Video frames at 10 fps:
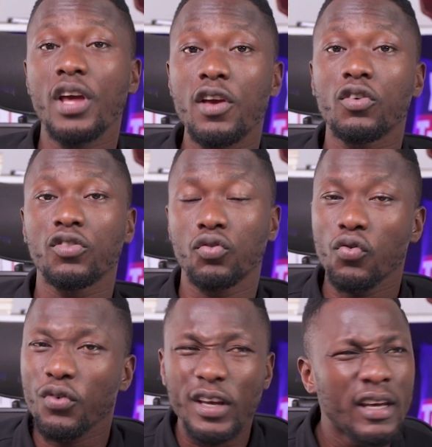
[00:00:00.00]
share your
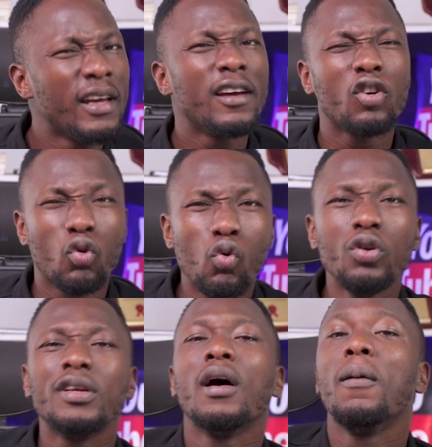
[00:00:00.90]
story,
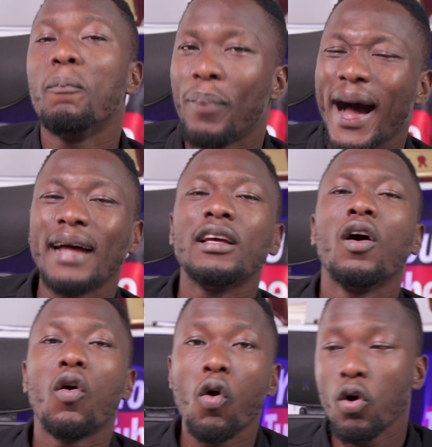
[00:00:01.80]
good, bad,
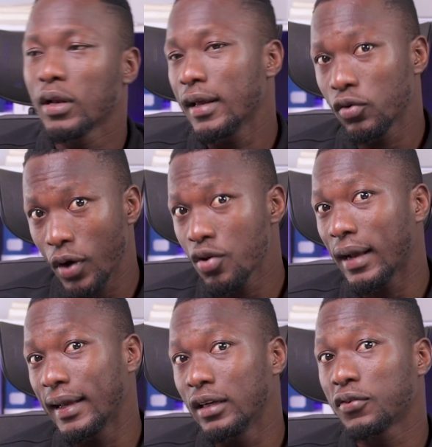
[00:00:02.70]
ugly. The way you
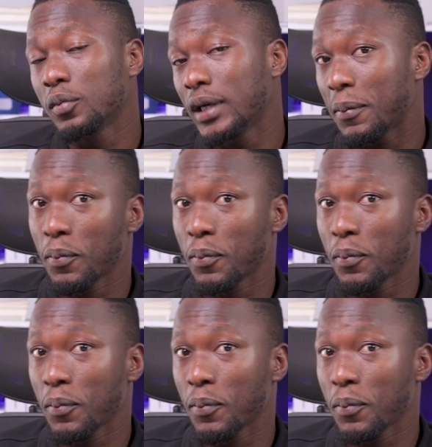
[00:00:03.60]
are learning from other